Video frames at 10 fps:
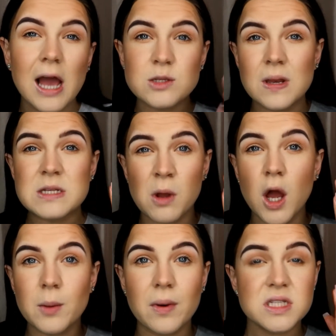As well as my
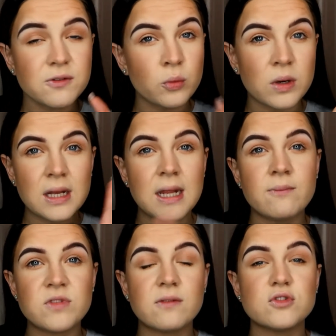eyebrows, if you want an
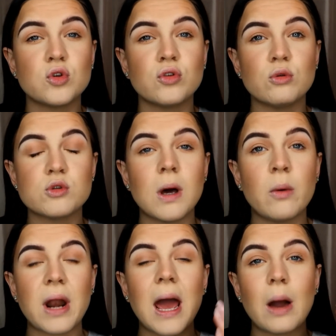in-depth tutorial as
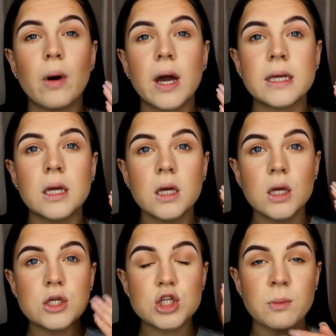well on how I
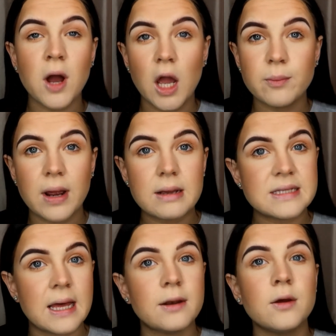do my
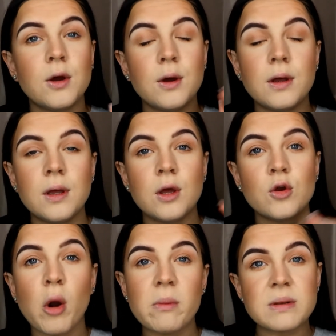eyebrows, then
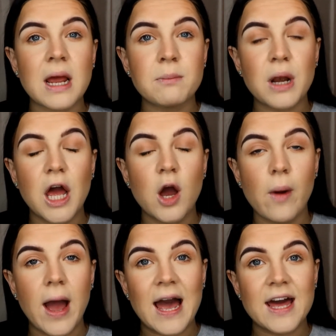comment down
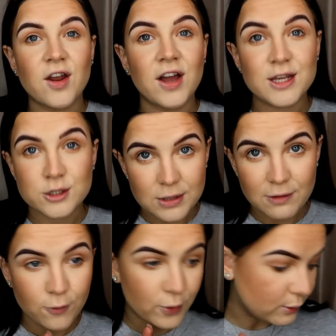below and I can do
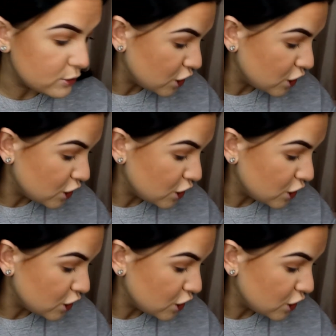that for you